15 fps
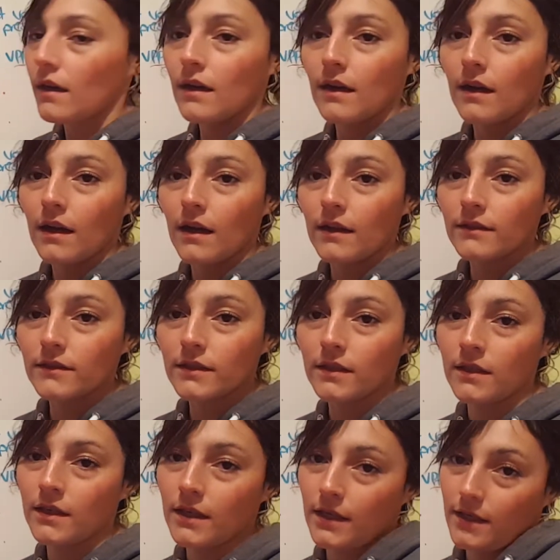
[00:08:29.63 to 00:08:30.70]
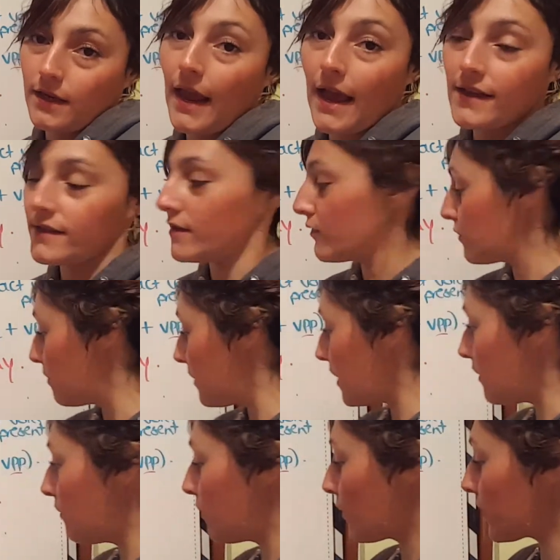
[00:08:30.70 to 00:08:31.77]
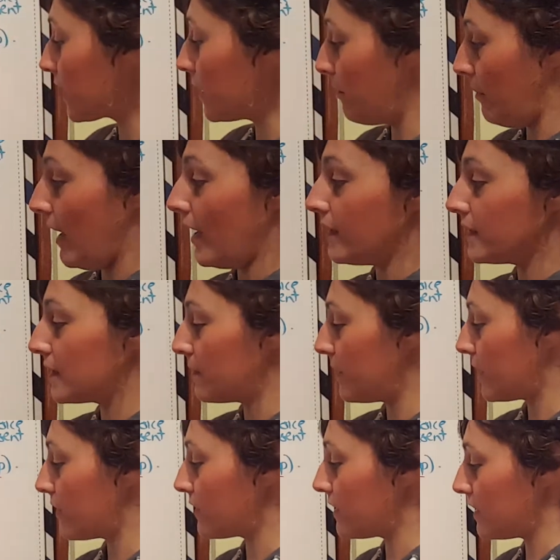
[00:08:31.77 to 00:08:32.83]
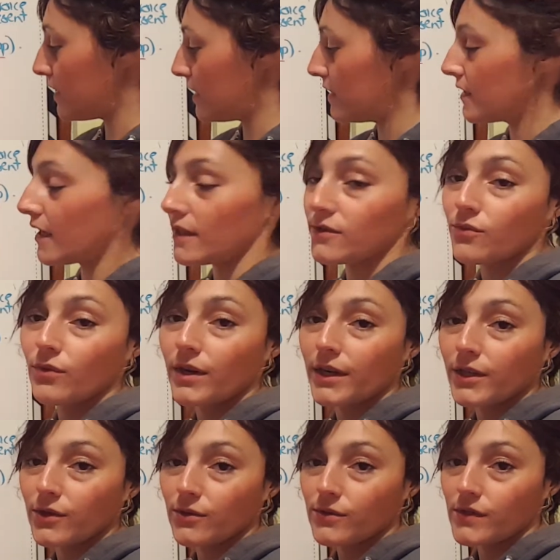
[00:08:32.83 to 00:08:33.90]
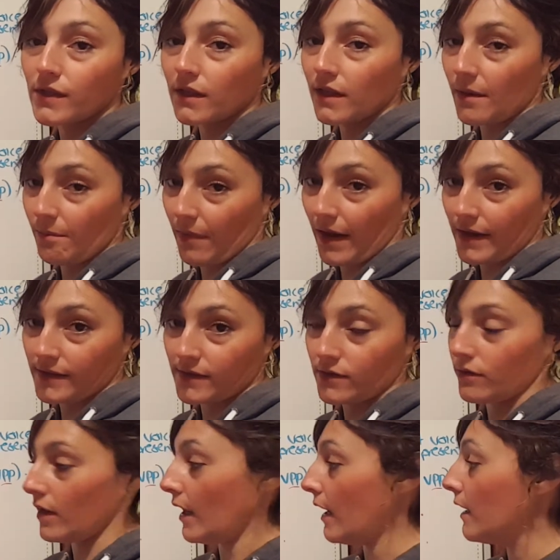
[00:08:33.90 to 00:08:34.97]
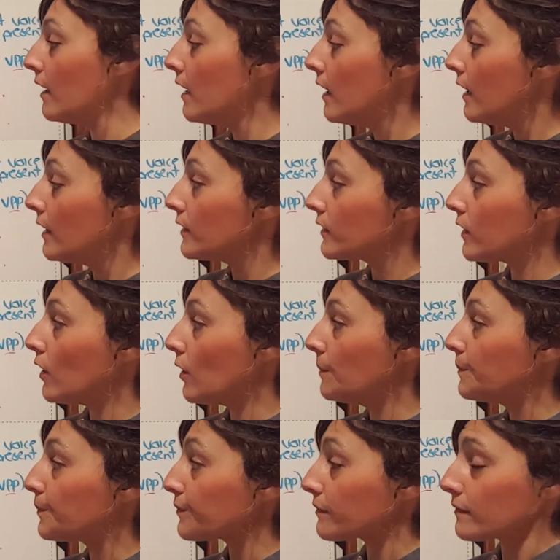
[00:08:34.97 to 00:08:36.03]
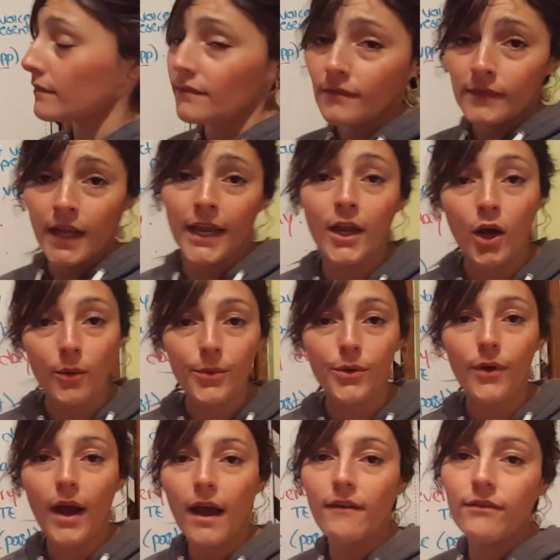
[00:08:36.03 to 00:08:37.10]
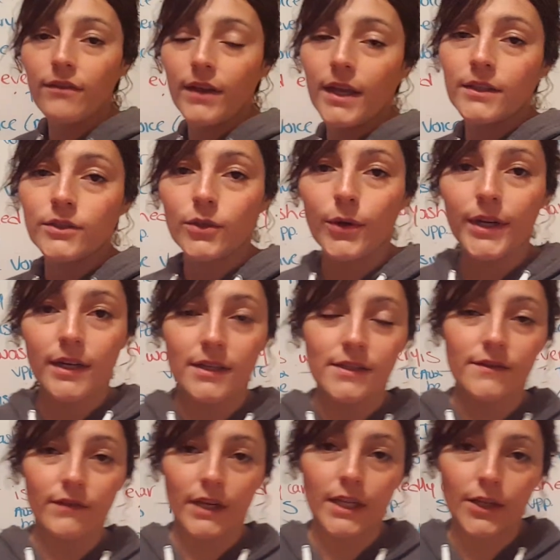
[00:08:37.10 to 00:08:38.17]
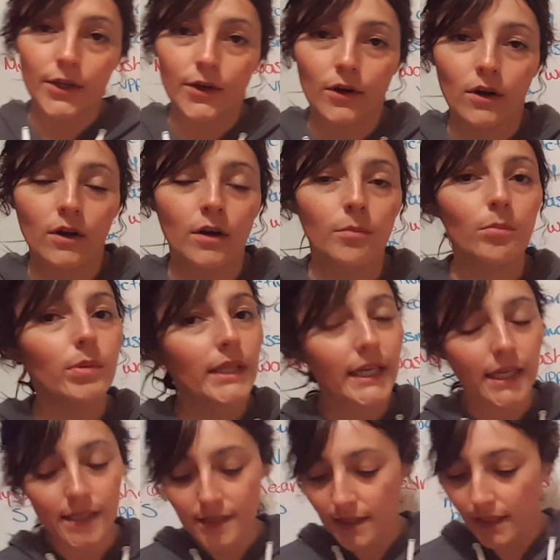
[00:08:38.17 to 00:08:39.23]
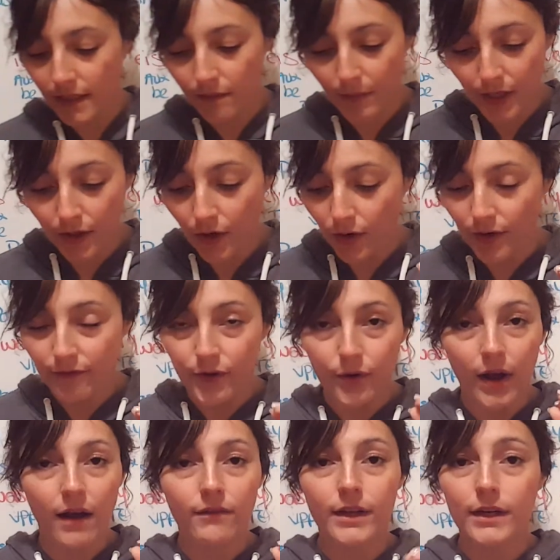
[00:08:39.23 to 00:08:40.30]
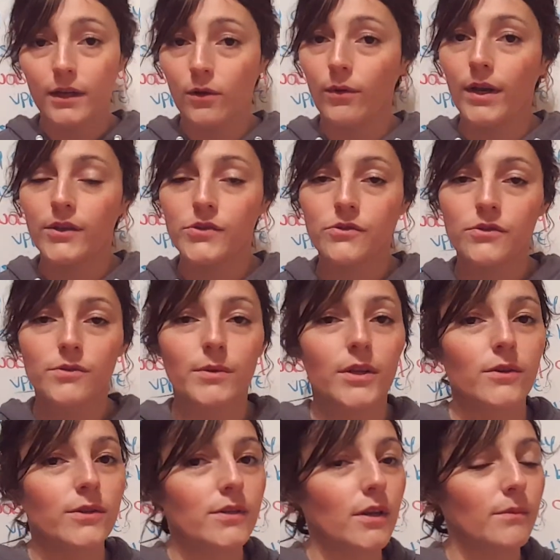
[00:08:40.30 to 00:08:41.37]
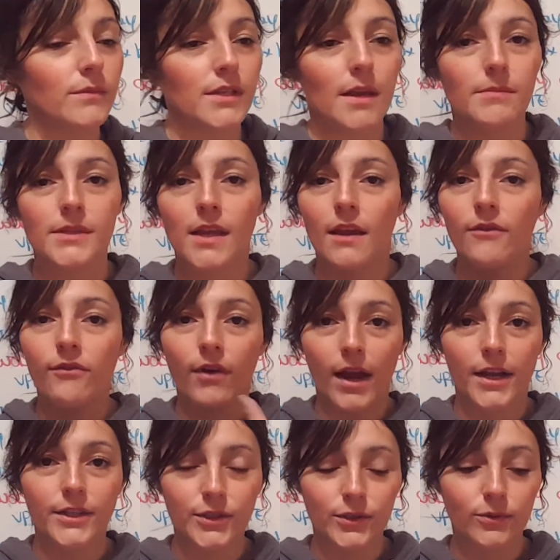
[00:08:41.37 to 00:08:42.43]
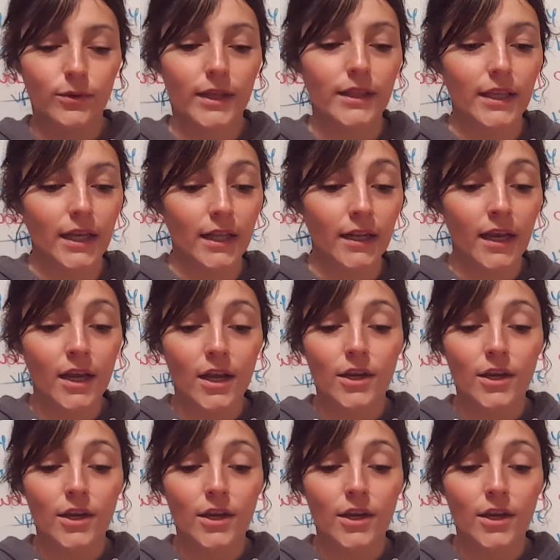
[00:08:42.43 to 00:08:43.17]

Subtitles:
And it has to be for the past because in this case we are using the past. Okay? So, I hope you have enjoyed this video. Please let me know if you have any questions because sometimes I find you and then